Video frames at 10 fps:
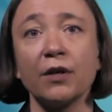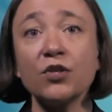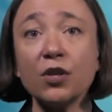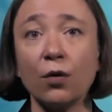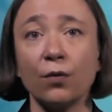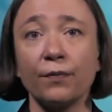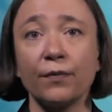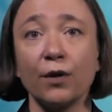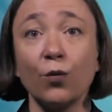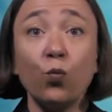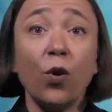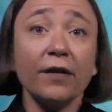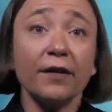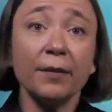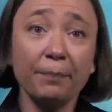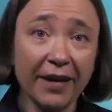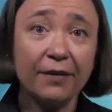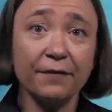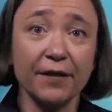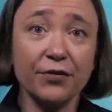So, what are the
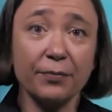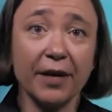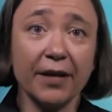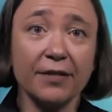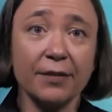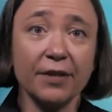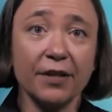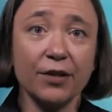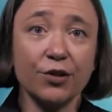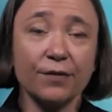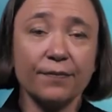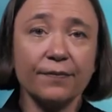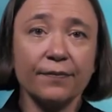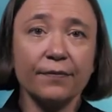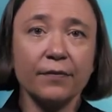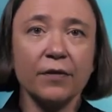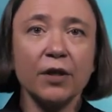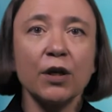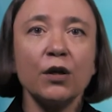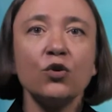benefits of market segmentation?
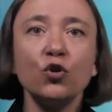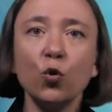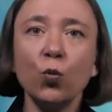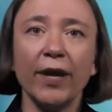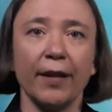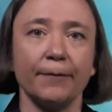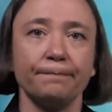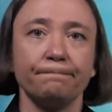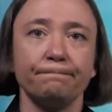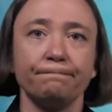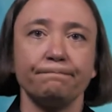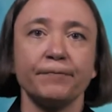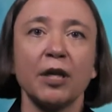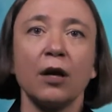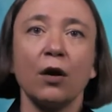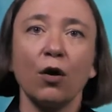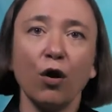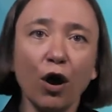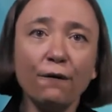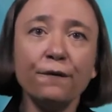You will
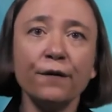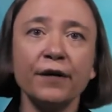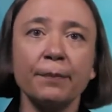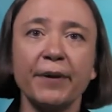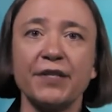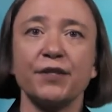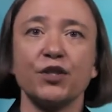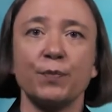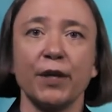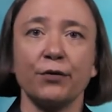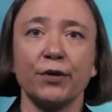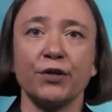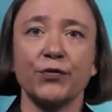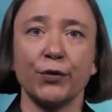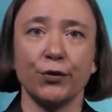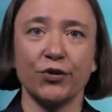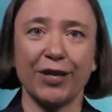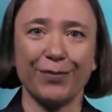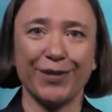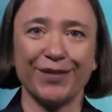offer the best experience for your
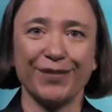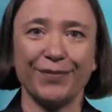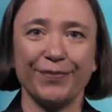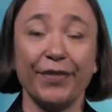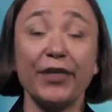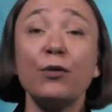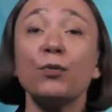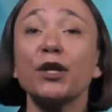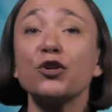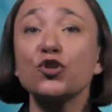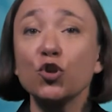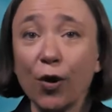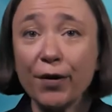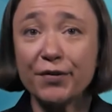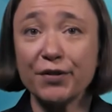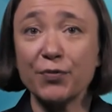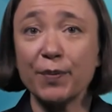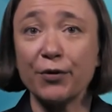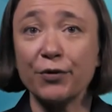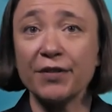segment. They will enjoy this
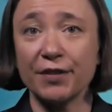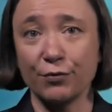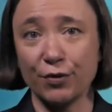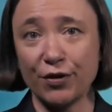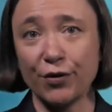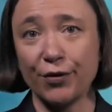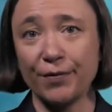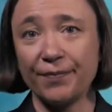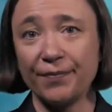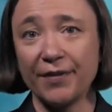experience and return.